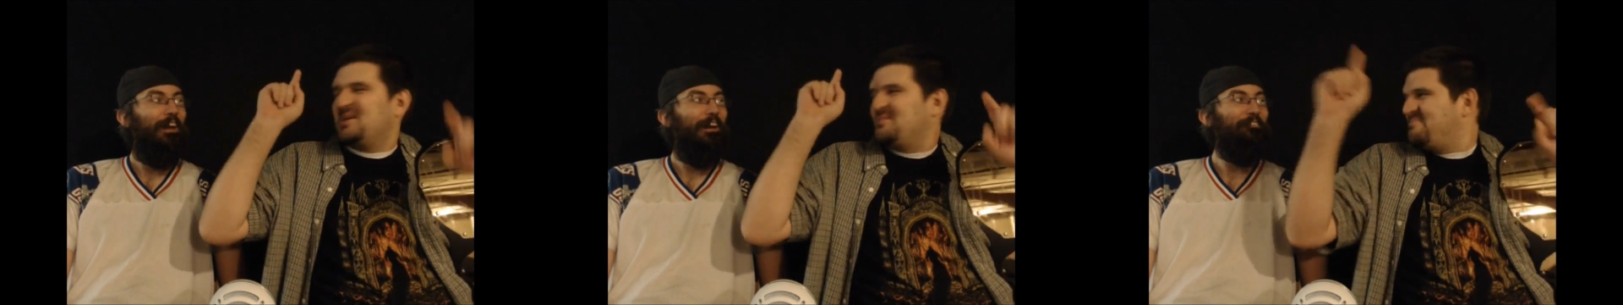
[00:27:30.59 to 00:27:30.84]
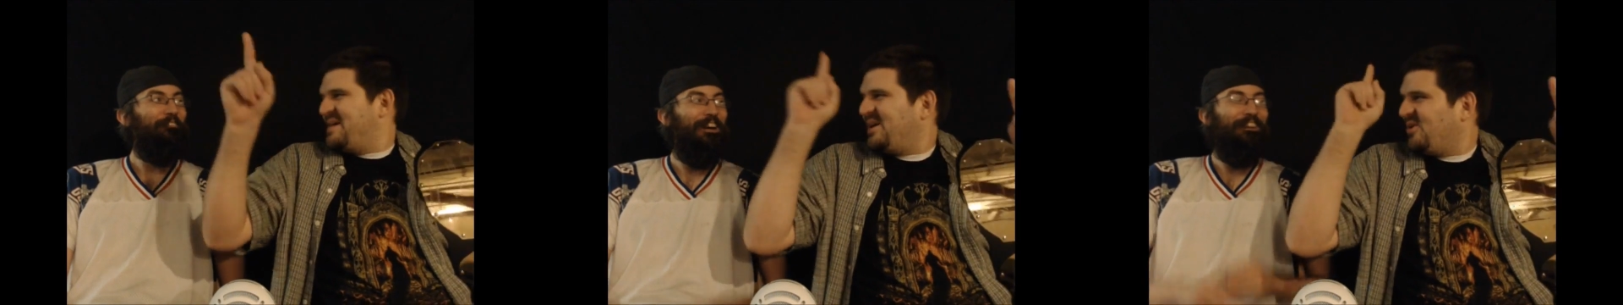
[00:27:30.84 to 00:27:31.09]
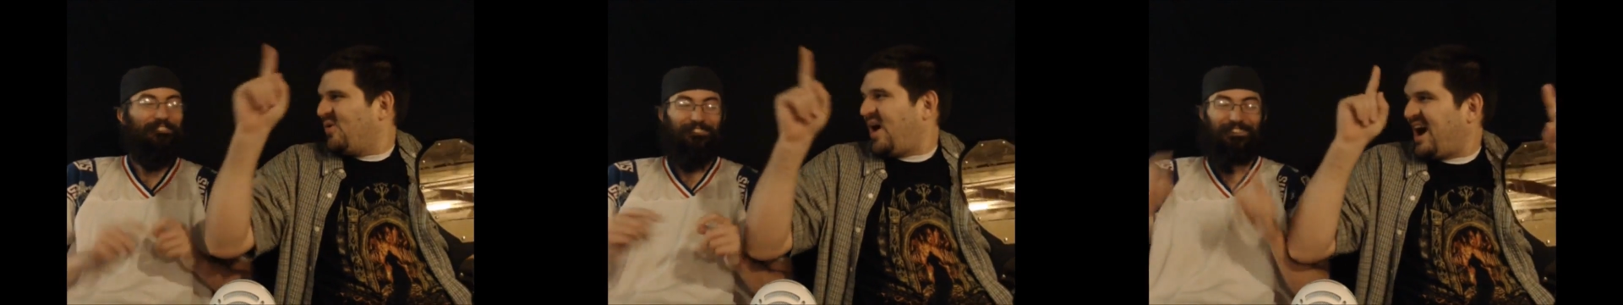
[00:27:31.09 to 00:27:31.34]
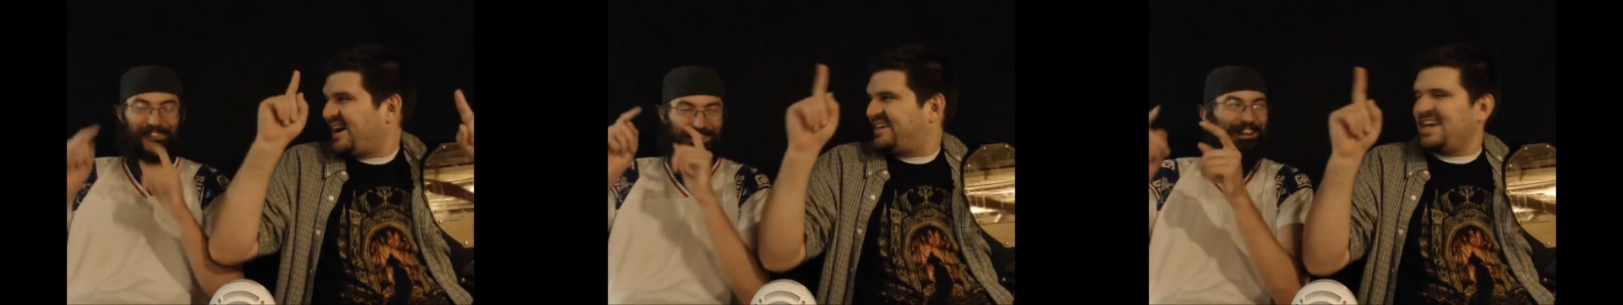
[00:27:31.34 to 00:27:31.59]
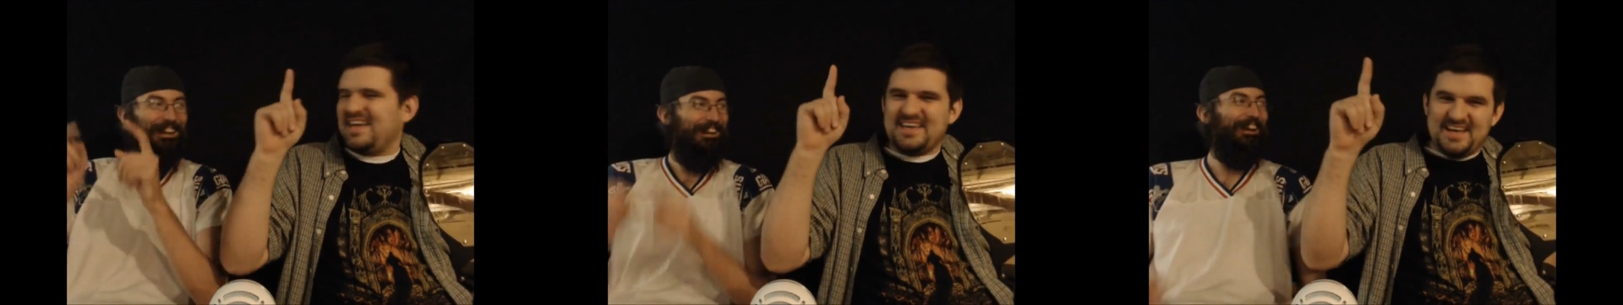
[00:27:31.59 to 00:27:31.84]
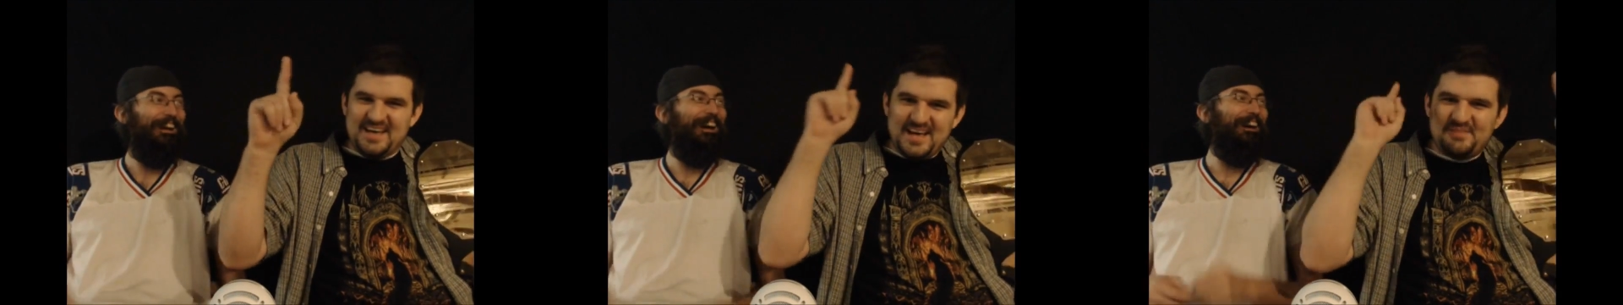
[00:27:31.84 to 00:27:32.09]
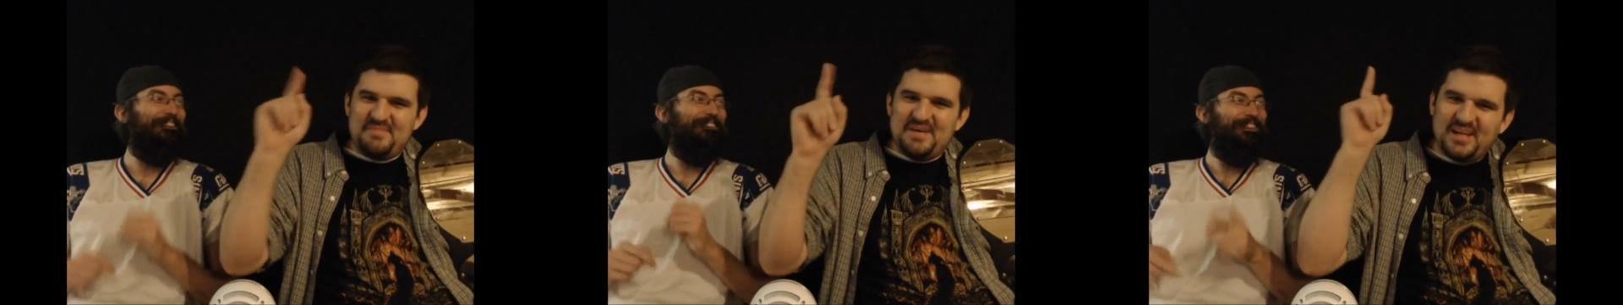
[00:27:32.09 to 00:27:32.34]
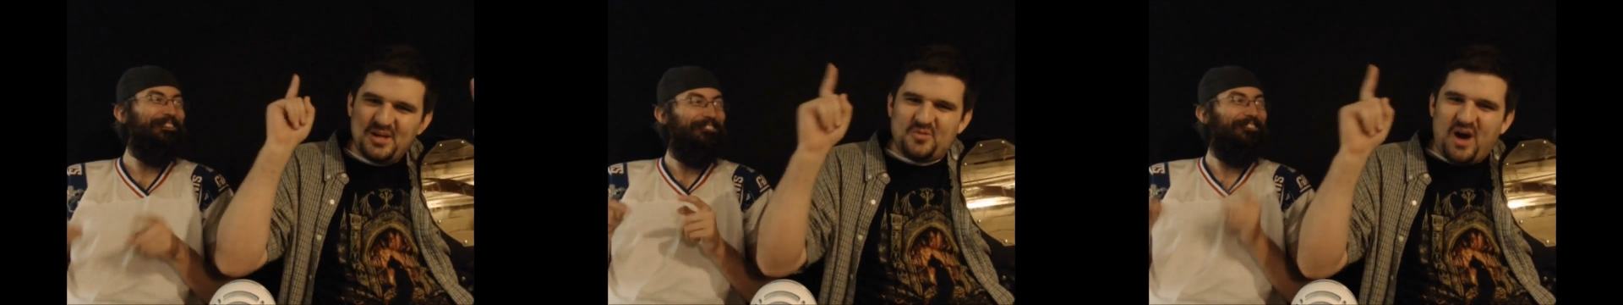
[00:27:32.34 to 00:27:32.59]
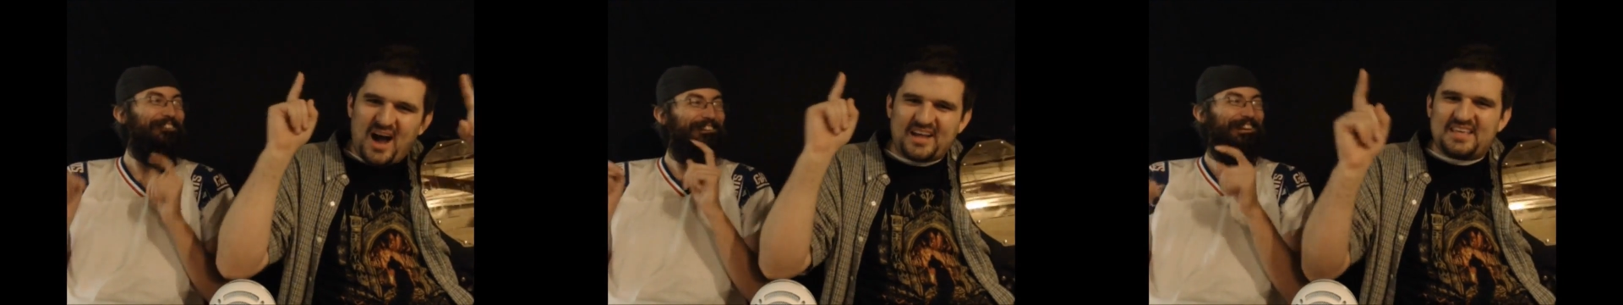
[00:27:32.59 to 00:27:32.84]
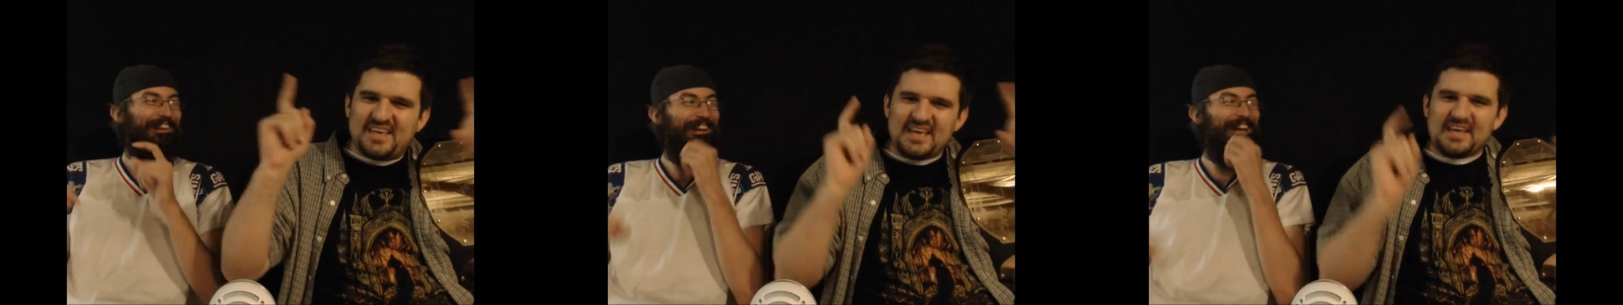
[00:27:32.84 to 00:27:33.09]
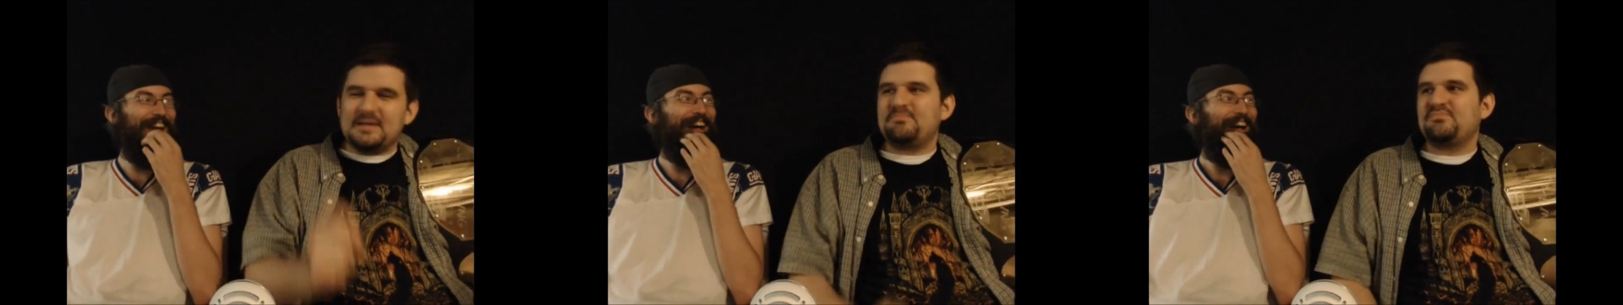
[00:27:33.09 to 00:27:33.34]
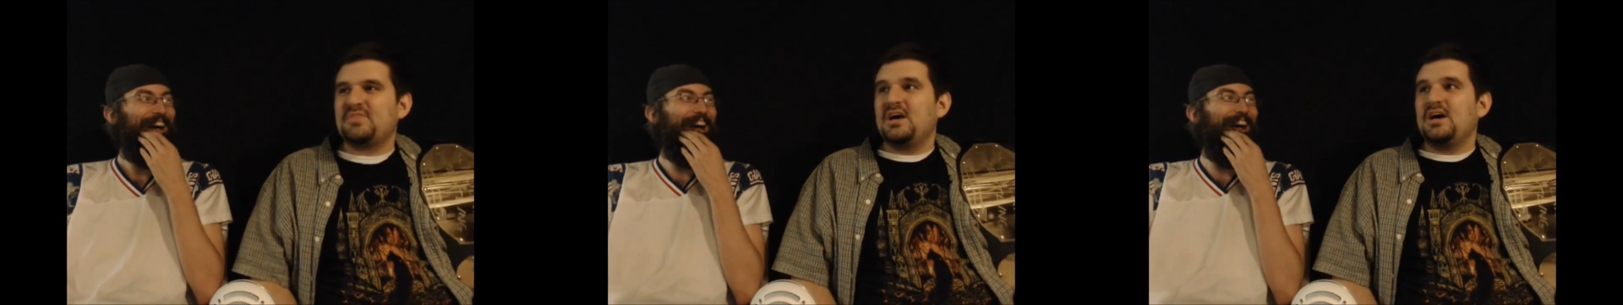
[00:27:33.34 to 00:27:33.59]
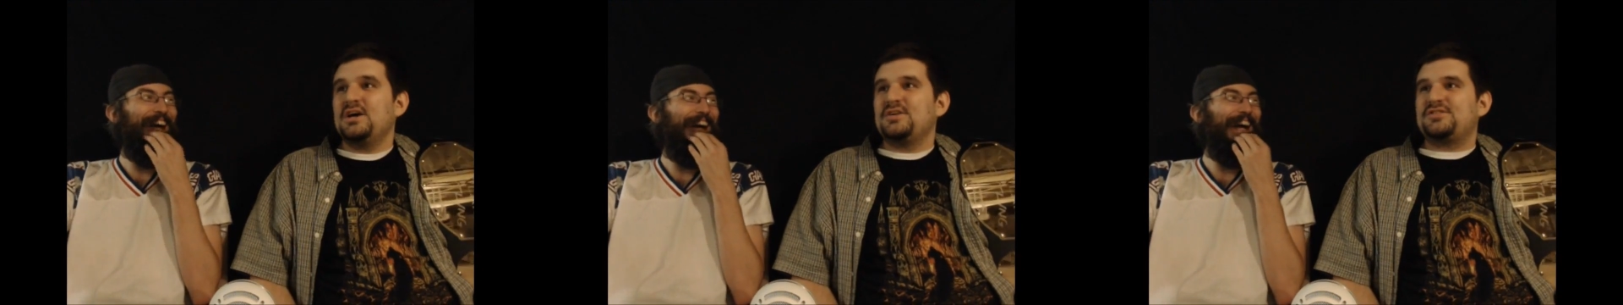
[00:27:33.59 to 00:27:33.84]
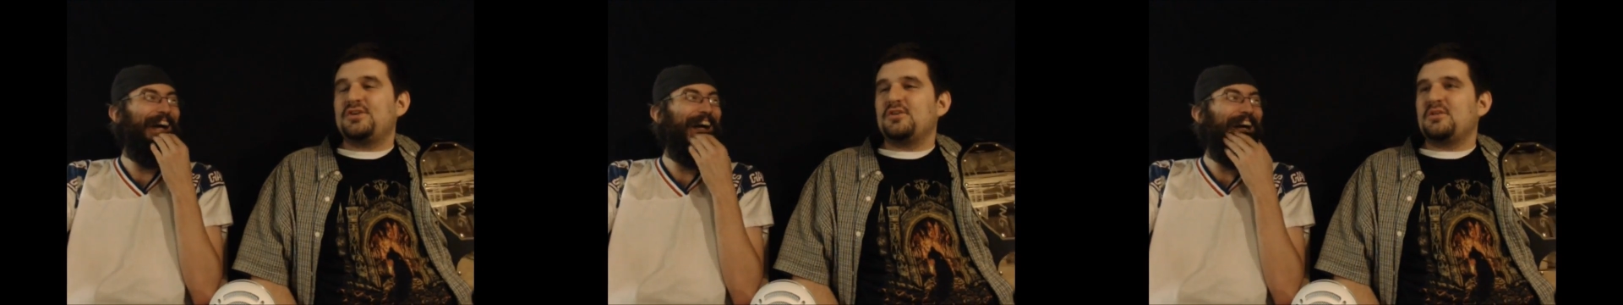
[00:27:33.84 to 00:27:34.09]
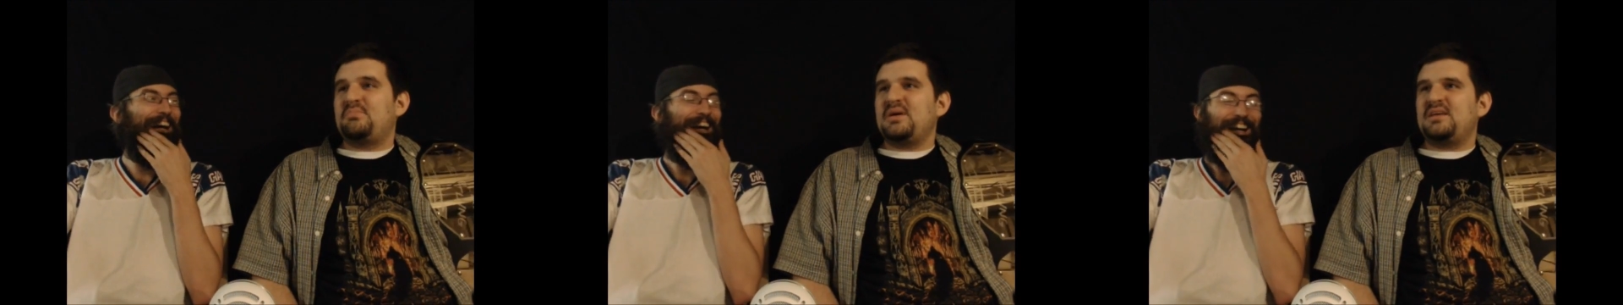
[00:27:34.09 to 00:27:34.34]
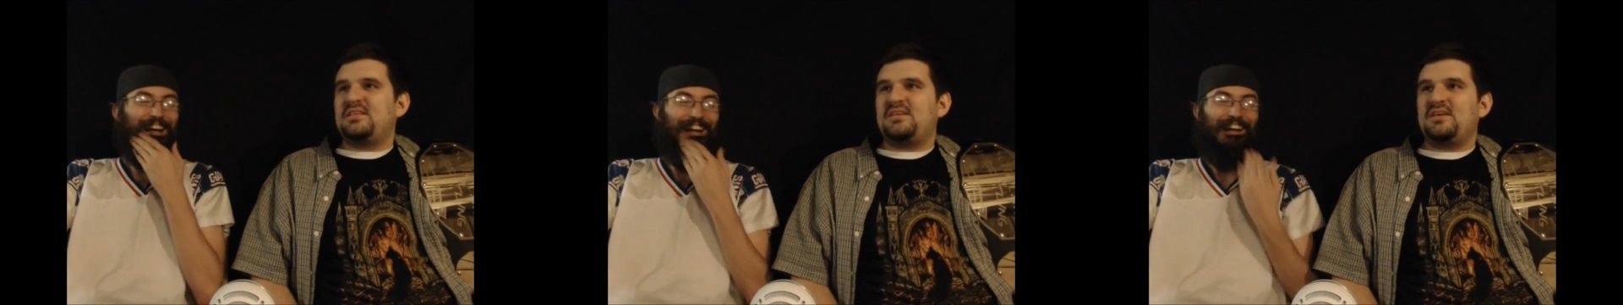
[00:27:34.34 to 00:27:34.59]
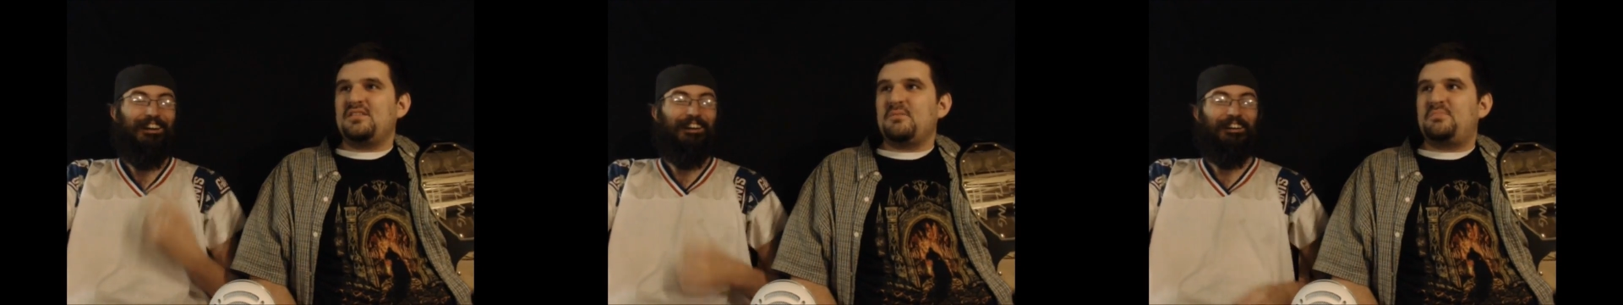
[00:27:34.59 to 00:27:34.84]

Speaker 1: Milwaukee, Milwaukee. so the big the